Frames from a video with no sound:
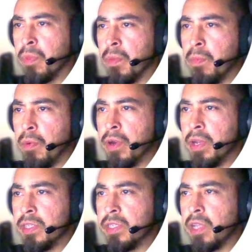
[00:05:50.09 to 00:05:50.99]
born in
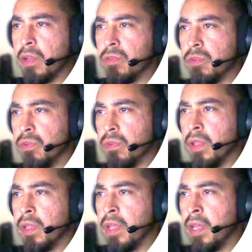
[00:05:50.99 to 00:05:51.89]
his household,
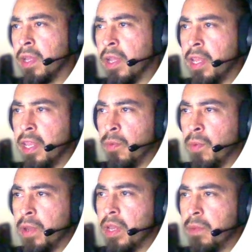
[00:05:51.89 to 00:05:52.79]
and they
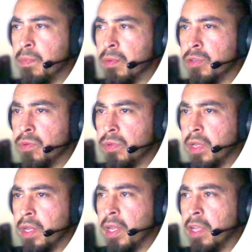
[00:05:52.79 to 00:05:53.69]
went in pursuit
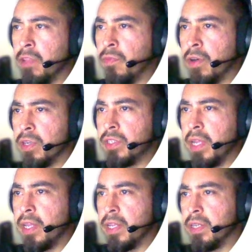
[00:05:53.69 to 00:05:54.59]
as far as Dan.